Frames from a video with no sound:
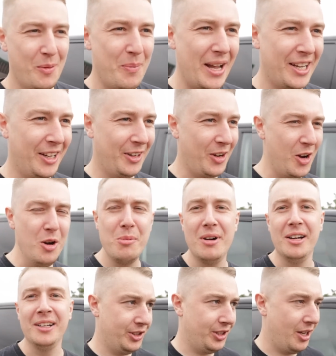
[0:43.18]
We're back at
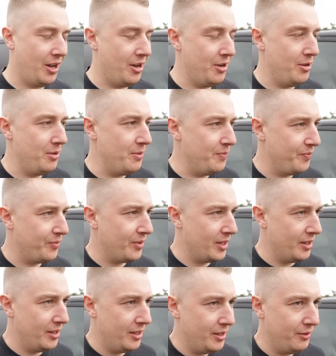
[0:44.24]
Cobra. So,
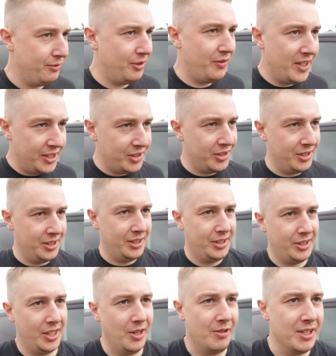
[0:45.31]
for this
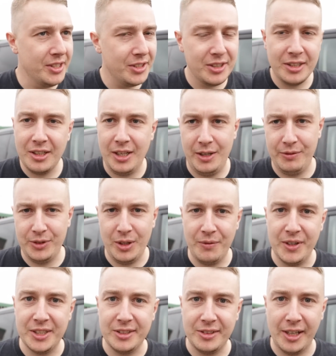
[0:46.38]
series of
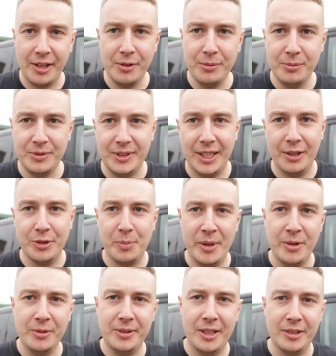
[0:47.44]
Tom vs Dale, Dale's
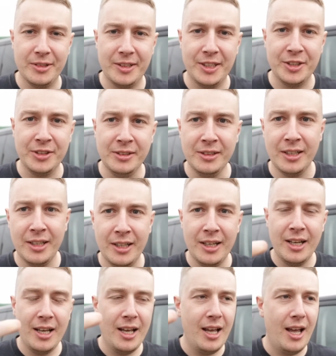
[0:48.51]
Build, Dale's Edition.
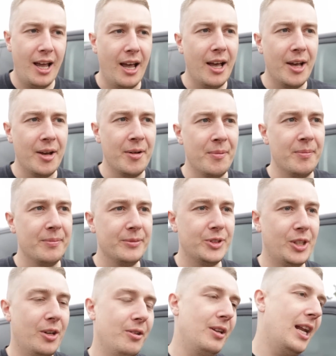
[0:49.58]

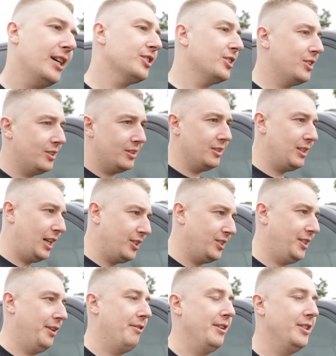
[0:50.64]
So last
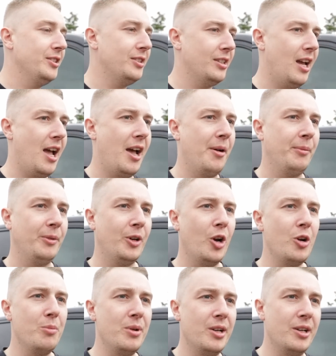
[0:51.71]
series,
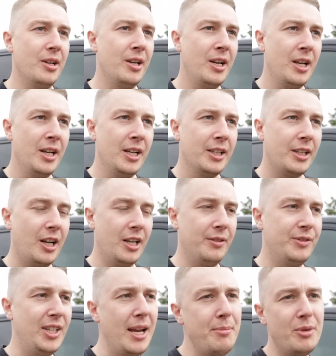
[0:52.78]
Cobra kind
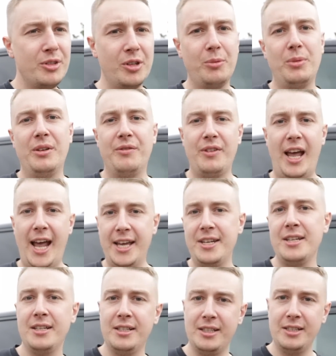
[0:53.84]
of teamed us up with
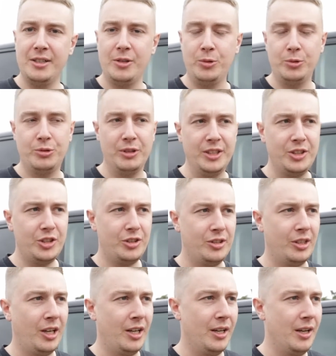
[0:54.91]
Ed Aldridge
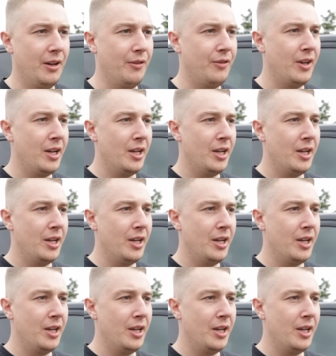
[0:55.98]
to kind of